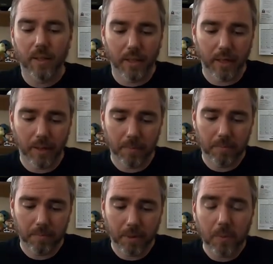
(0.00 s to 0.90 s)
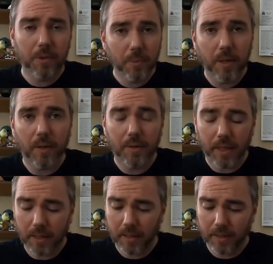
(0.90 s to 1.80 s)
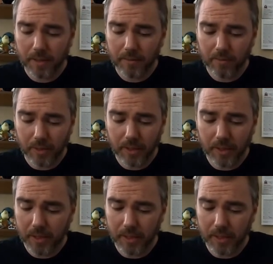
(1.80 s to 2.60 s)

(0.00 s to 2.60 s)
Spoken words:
But it works well, very good.